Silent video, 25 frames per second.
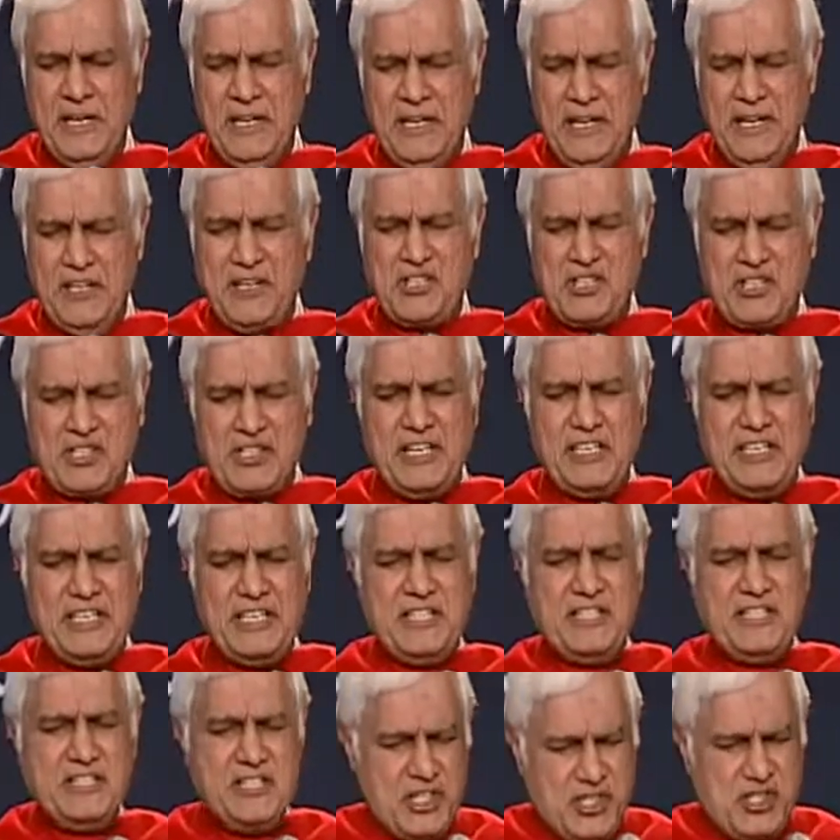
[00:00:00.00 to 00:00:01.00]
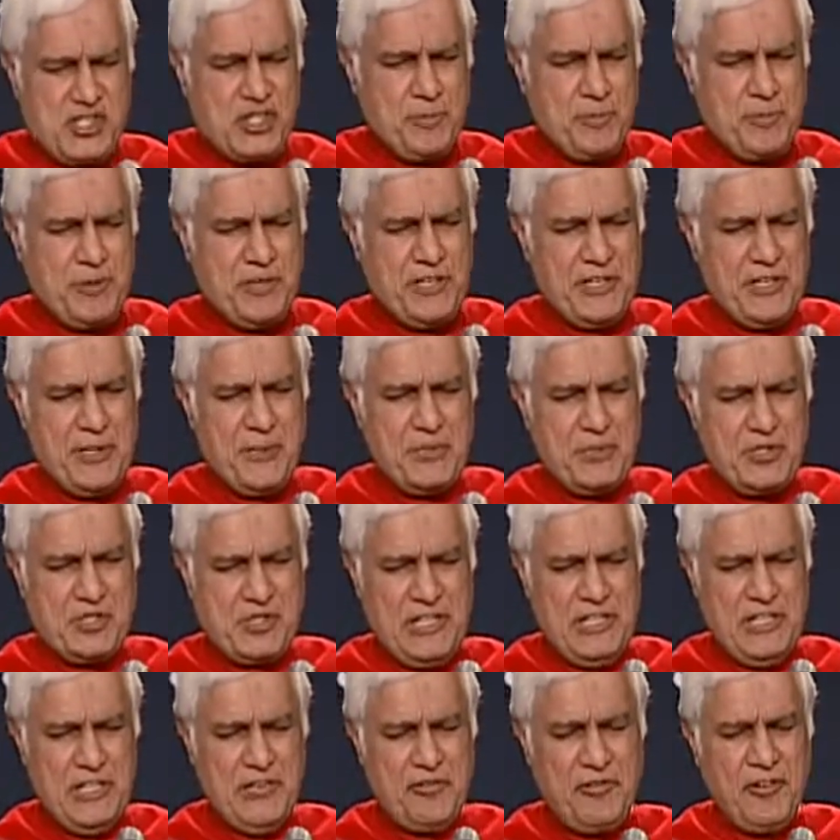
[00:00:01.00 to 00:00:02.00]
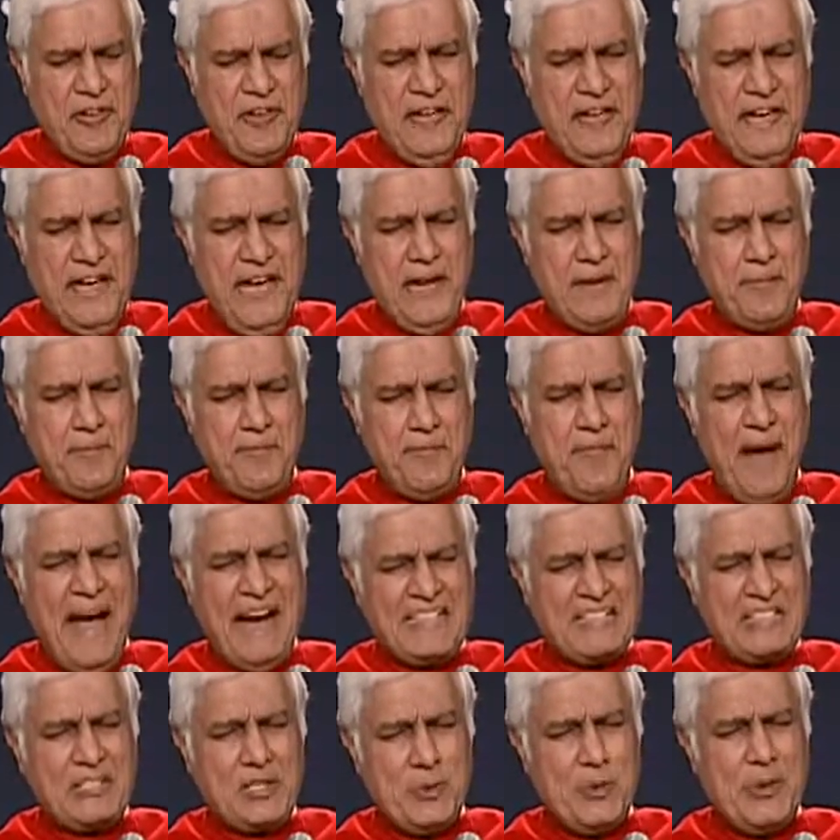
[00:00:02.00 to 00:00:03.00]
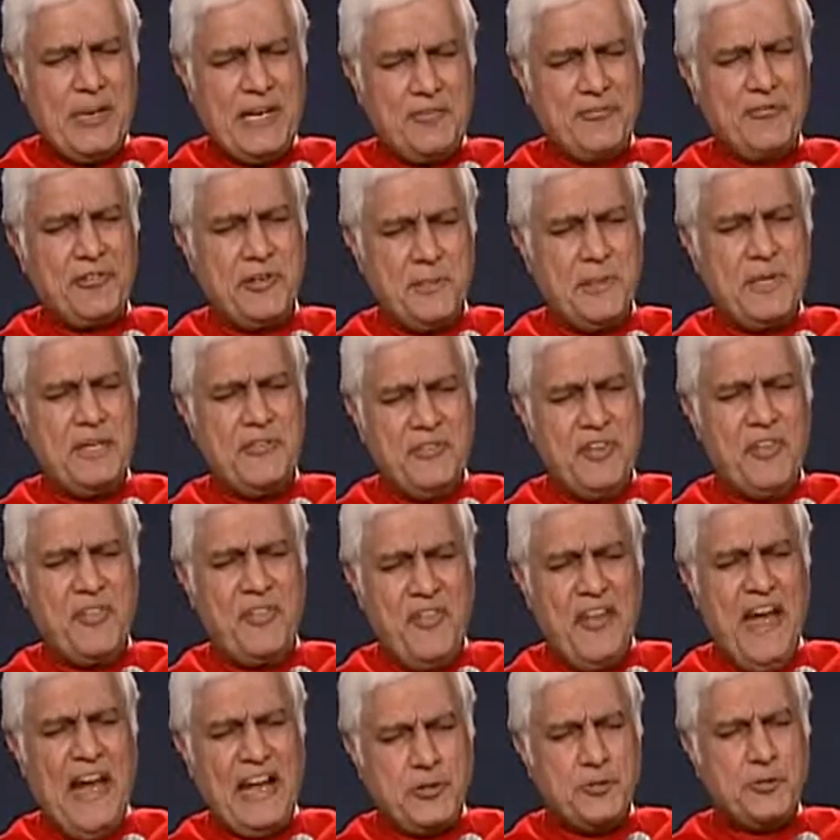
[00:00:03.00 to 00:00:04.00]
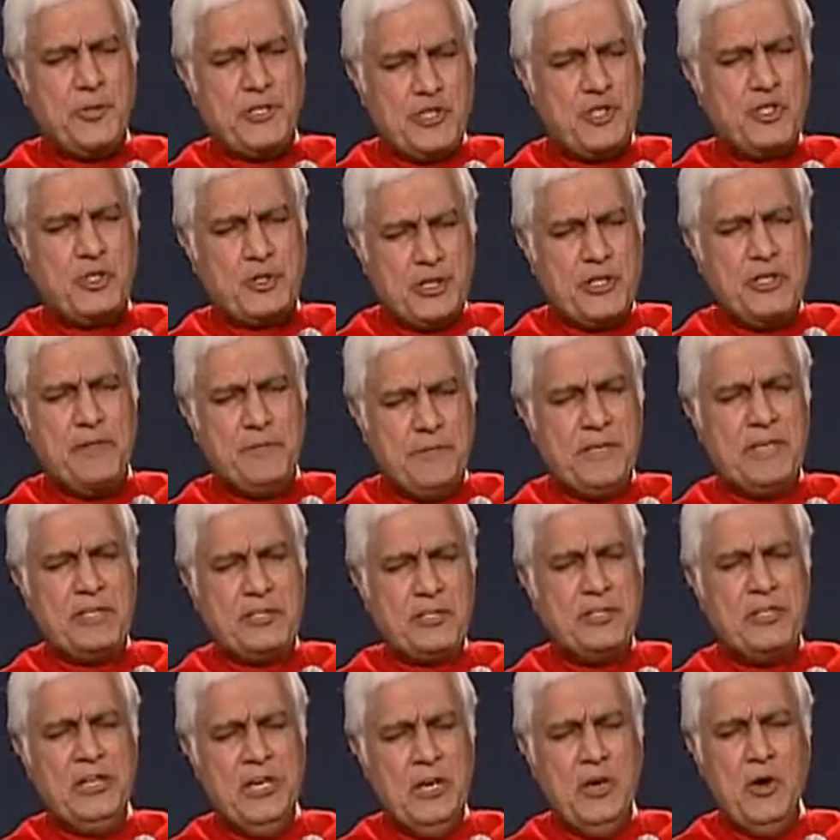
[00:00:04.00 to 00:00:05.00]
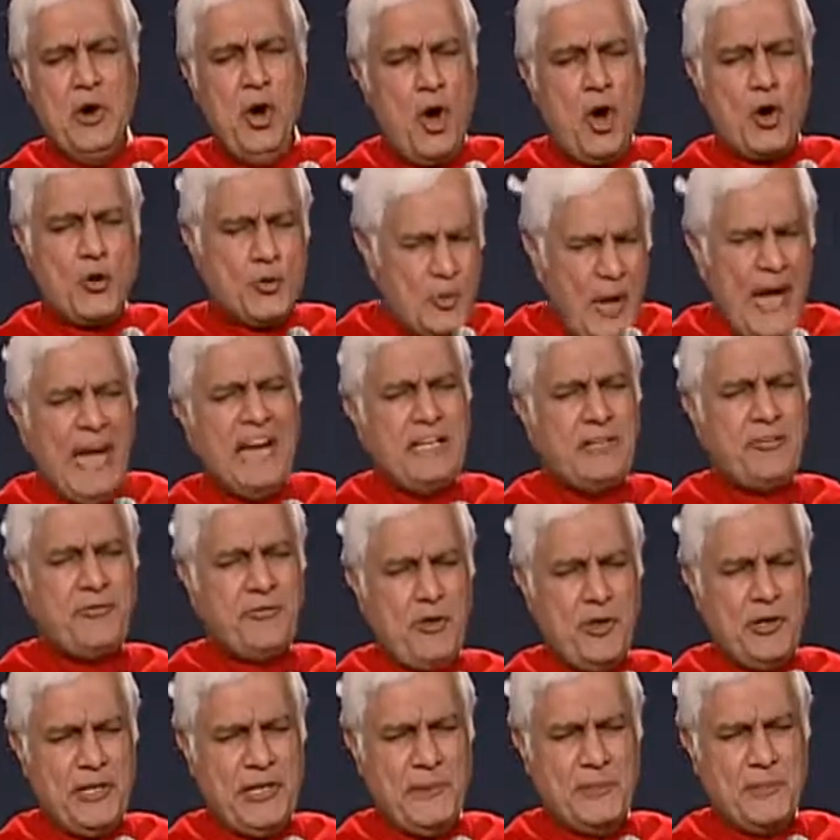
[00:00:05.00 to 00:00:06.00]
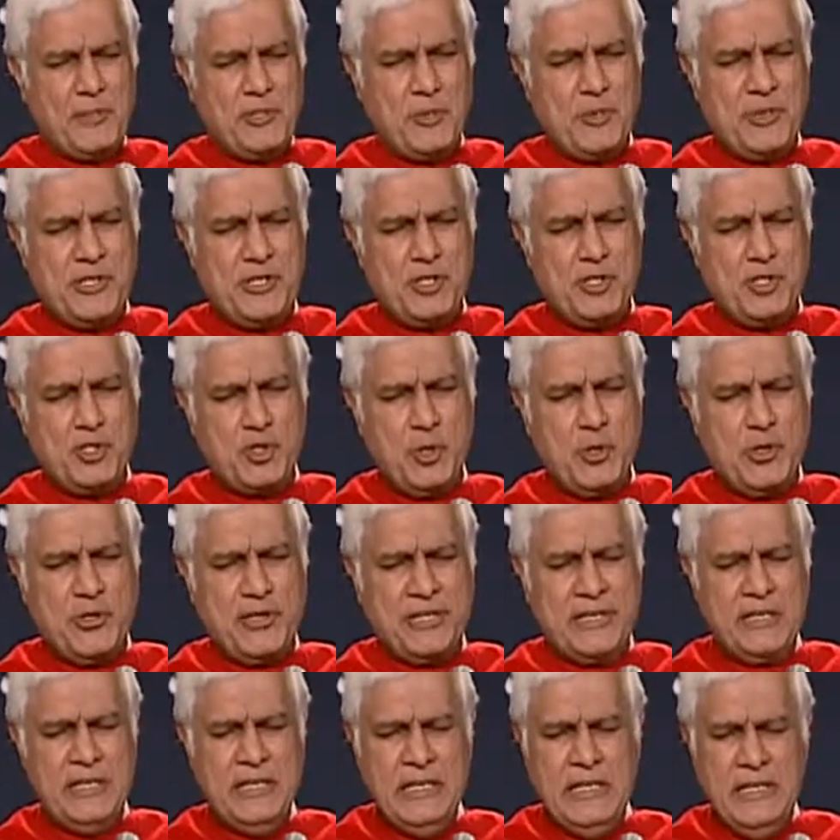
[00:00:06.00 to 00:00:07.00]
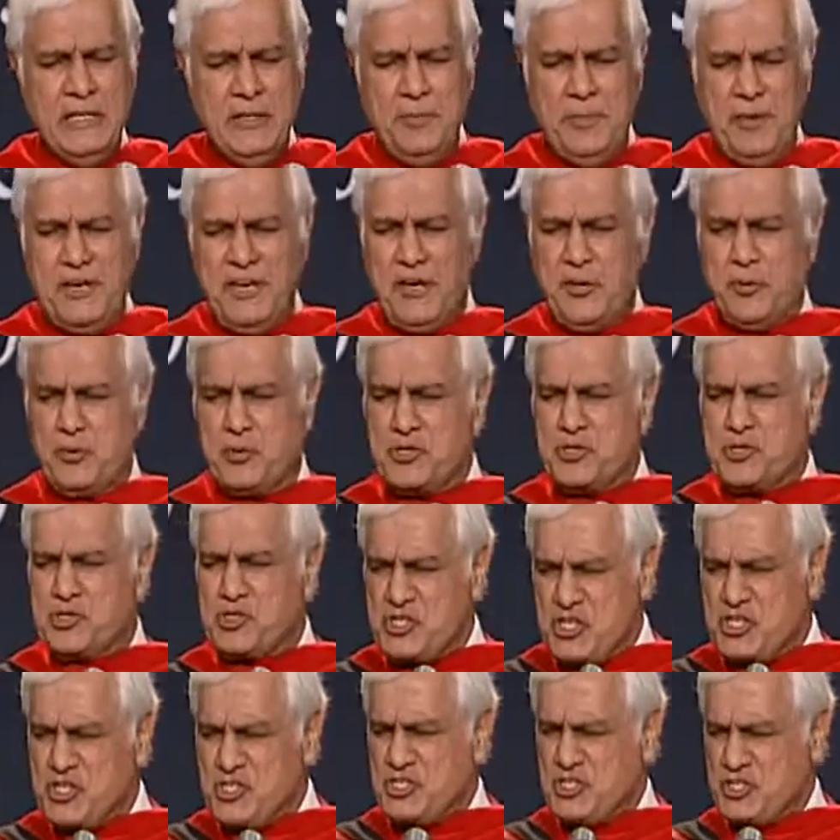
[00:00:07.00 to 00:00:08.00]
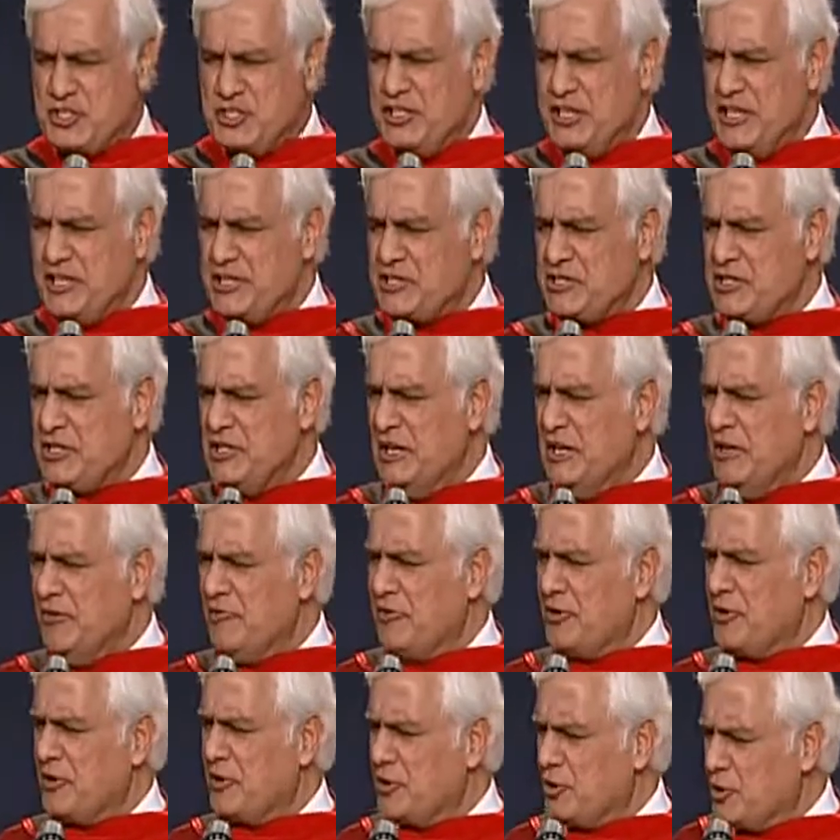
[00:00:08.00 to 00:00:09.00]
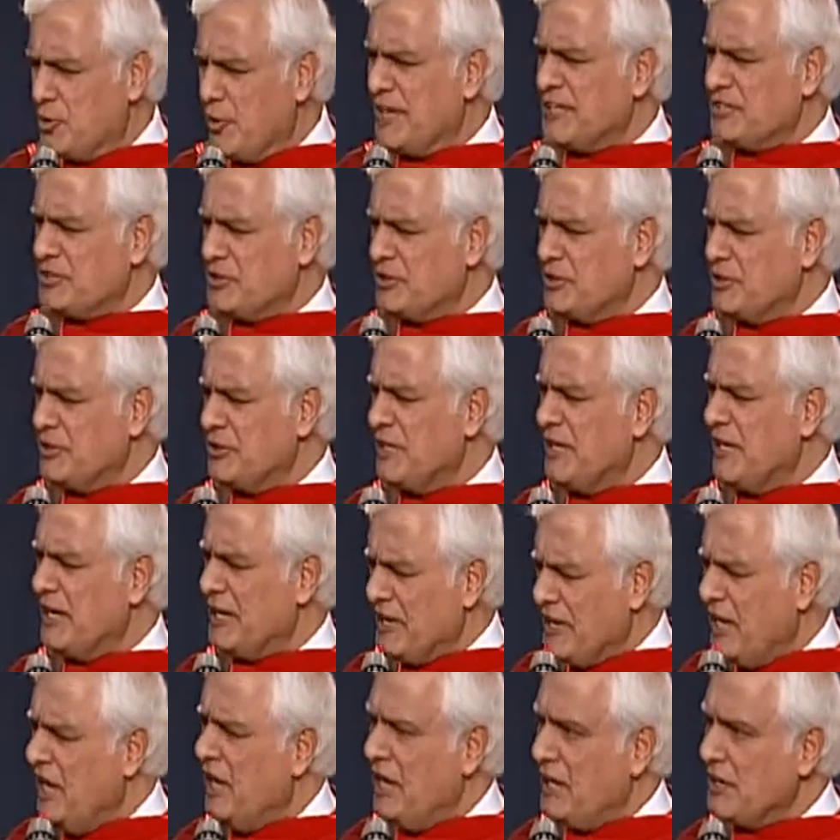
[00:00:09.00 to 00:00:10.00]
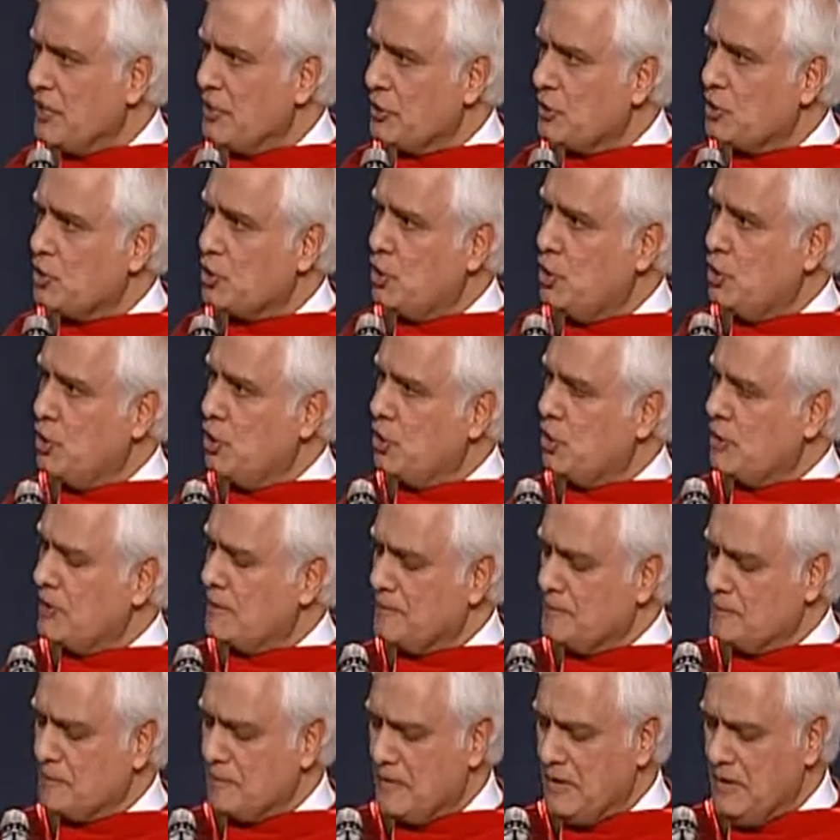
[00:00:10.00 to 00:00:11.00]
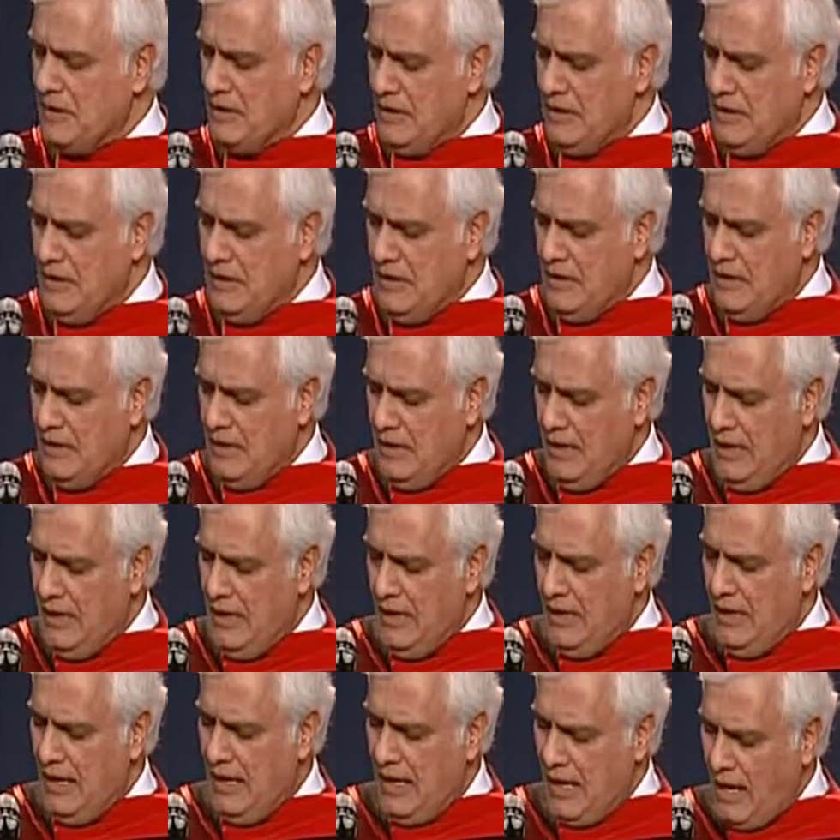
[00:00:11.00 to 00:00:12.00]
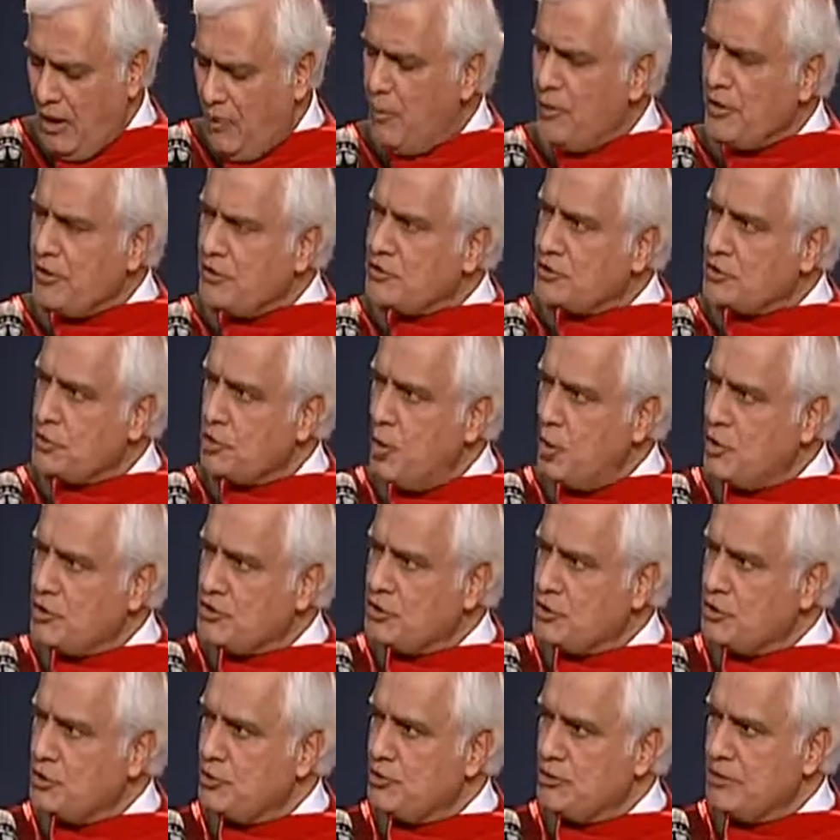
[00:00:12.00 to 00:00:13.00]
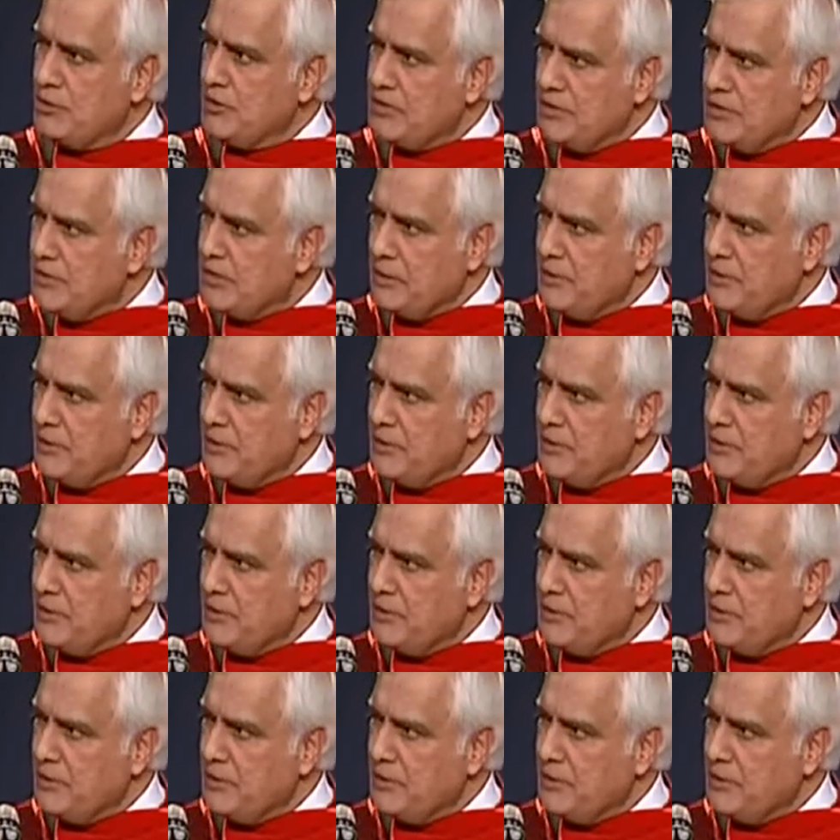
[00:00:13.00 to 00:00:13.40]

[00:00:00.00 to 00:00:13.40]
Instead, he disciplined himself and backed away from even that which could have been all right for him to enjoy, but he resisted it for a greater and a higher call. I want to talk to you a little